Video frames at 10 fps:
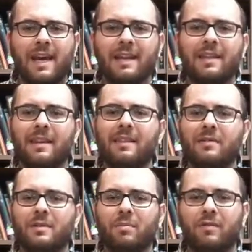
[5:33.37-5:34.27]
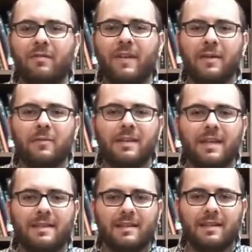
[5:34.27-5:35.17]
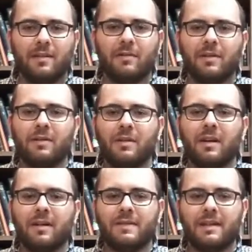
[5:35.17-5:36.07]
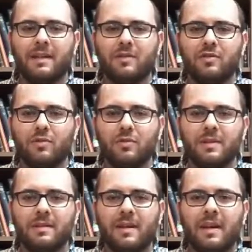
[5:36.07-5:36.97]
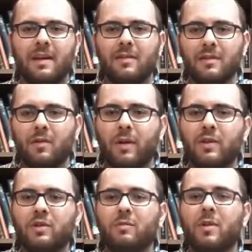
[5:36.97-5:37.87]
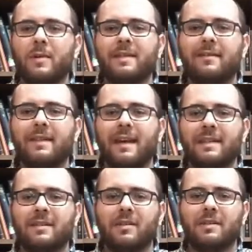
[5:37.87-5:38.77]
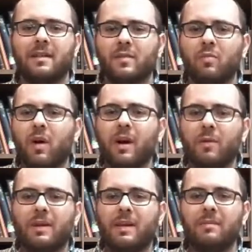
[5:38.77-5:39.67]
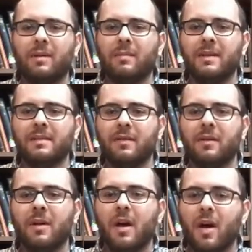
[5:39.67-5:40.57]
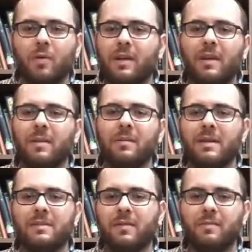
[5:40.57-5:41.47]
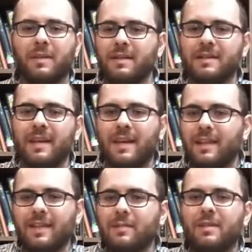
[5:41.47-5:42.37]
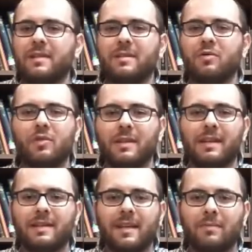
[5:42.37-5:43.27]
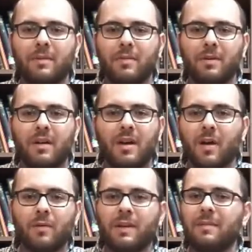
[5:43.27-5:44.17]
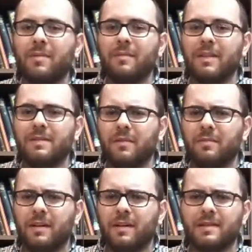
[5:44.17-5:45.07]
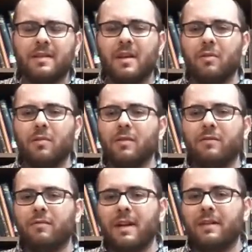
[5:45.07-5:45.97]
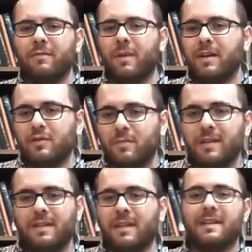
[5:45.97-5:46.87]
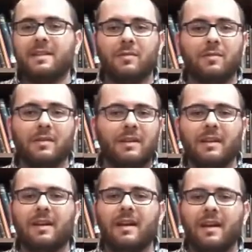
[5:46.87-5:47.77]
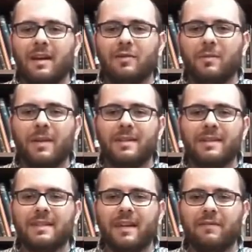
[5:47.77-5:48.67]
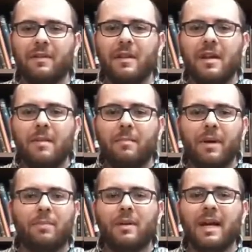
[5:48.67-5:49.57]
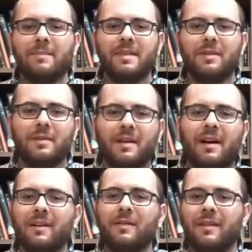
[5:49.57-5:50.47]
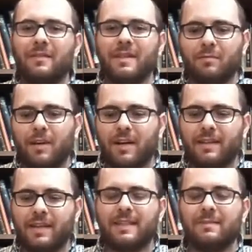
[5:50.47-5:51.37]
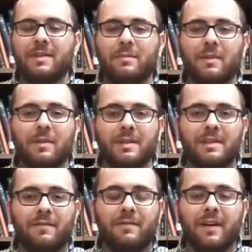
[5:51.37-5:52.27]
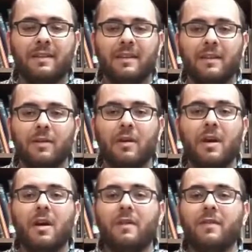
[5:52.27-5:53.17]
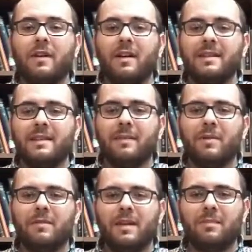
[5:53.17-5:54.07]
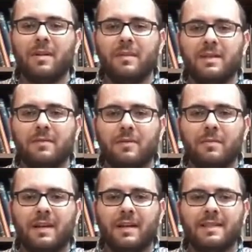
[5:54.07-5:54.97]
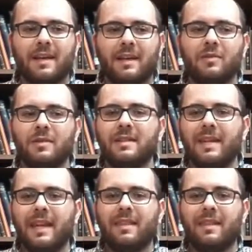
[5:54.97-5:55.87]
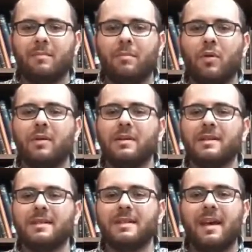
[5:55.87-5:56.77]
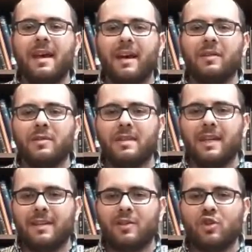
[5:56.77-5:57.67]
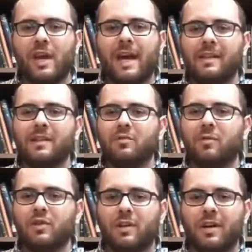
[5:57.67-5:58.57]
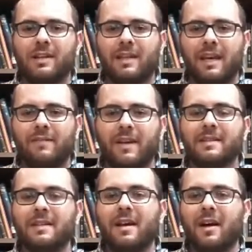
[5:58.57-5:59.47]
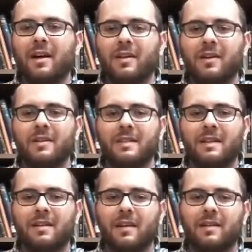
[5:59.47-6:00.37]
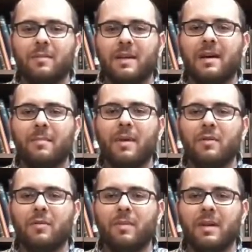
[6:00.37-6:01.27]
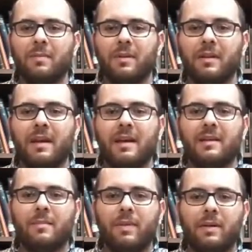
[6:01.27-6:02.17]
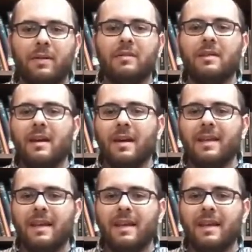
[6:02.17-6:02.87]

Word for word: And I think there's a profound lesson here in our lives as Jews. There's a question we always have to ask ourselves. Why are we keeping mitzvot? Are we keeping mitzvot because that's what's socially acceptable? Are we keeping mitzvot because we're afraid of punishment? That is certainly a tremendous level. But perhaps there's a higher level as well, and that seems to be what's defined here, of a concept of keeping mitzvot because I understand the importance. I understand the challenge which God gave us on Har Sinai to become better people, to build a